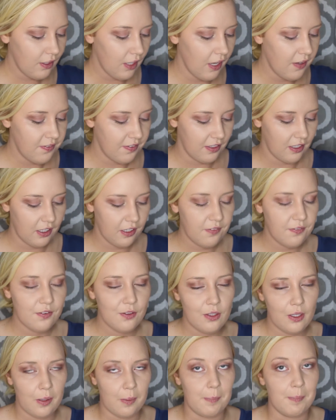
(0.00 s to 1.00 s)
I feel like if you
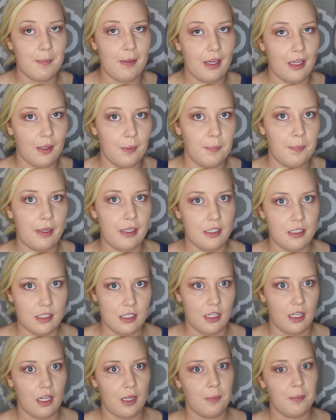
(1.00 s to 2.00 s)
like make a big
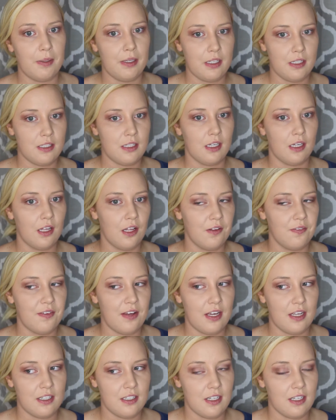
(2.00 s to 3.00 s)
deal out of being single on
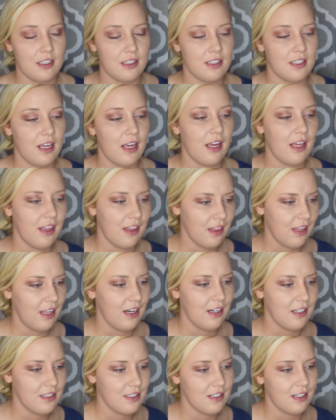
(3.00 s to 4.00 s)
Valentine's Day, and
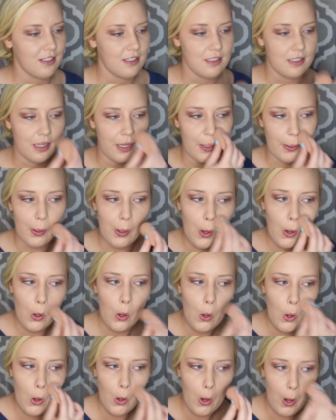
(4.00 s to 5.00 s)
then it starts like,
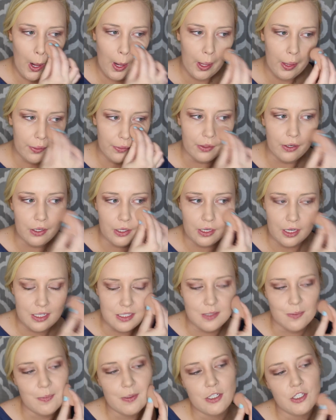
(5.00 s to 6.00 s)
then you got
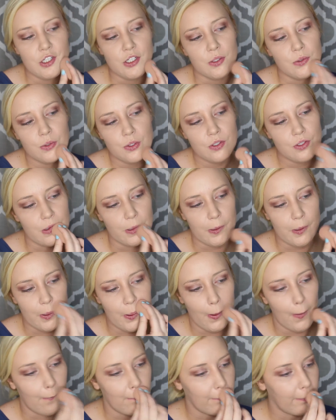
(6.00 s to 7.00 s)
some issues. Like,
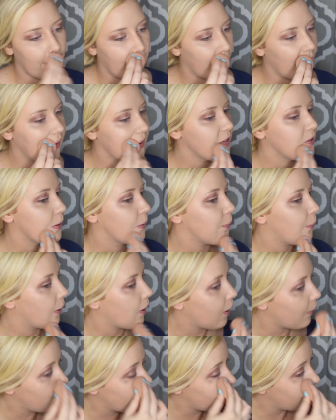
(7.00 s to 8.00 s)
it really isn't a
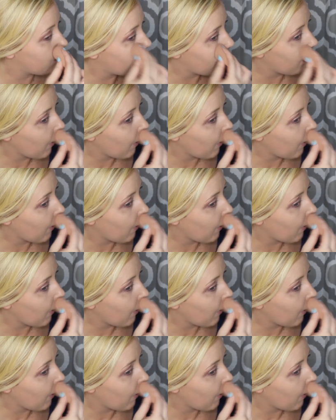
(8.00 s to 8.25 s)
problem.